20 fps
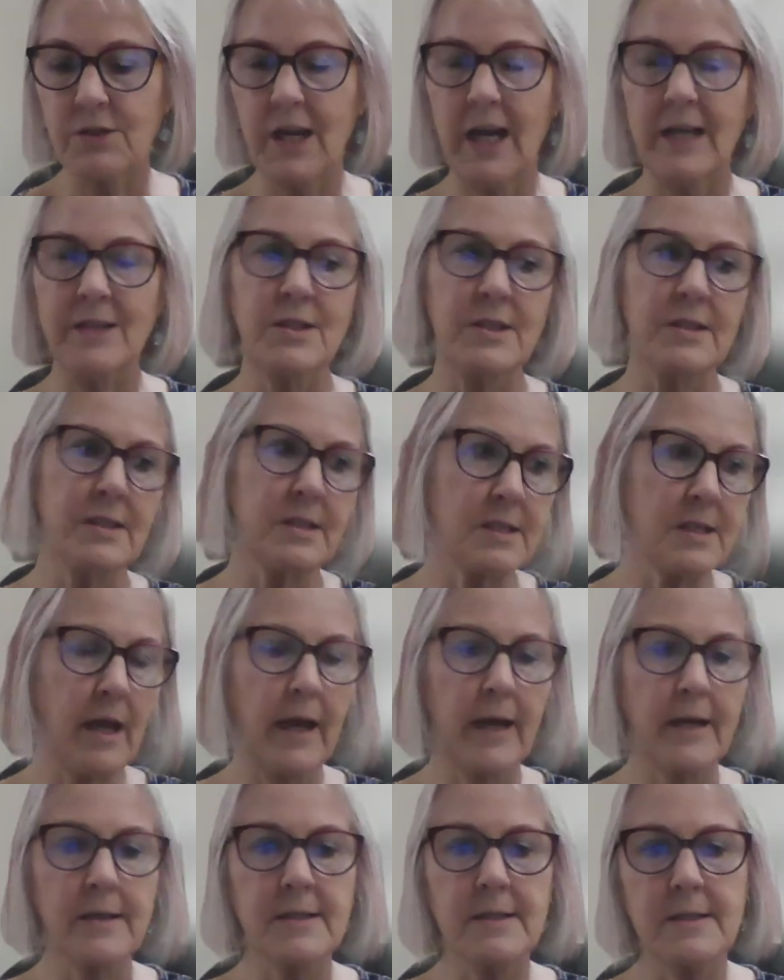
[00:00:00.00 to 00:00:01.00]
not just
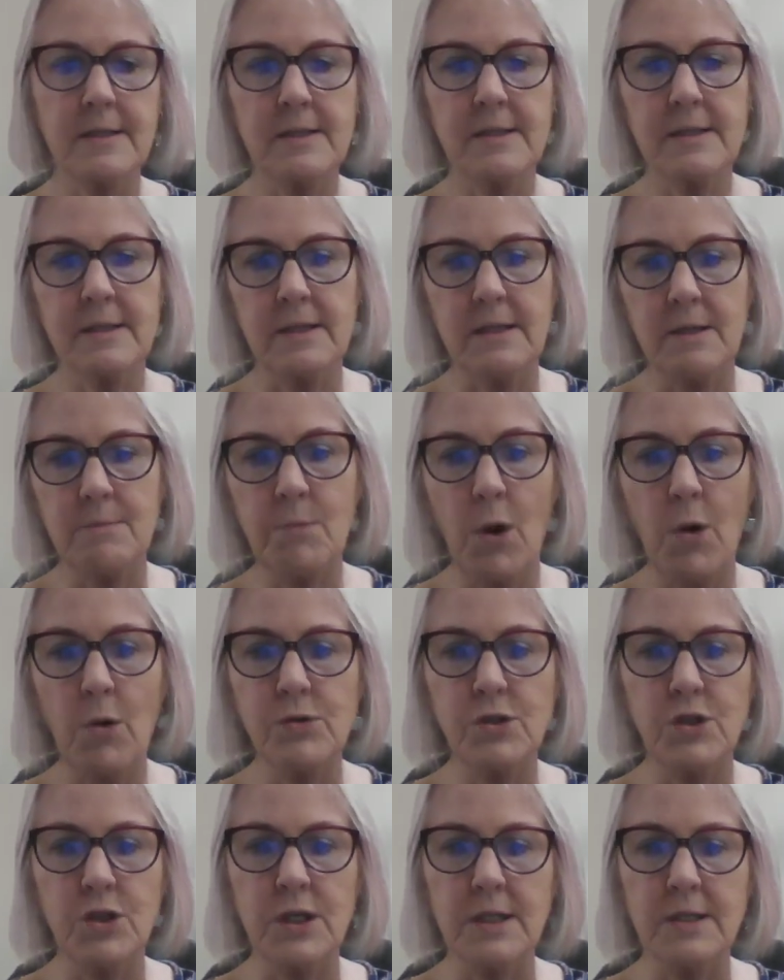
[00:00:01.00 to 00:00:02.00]
texts and
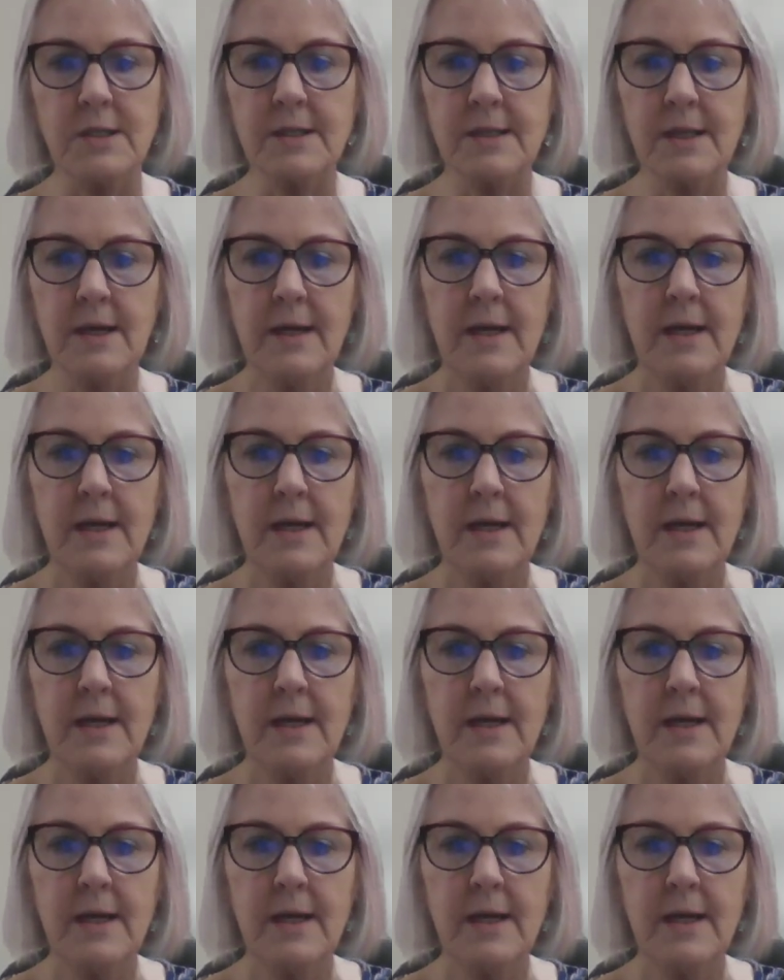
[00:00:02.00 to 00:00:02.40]
emojis.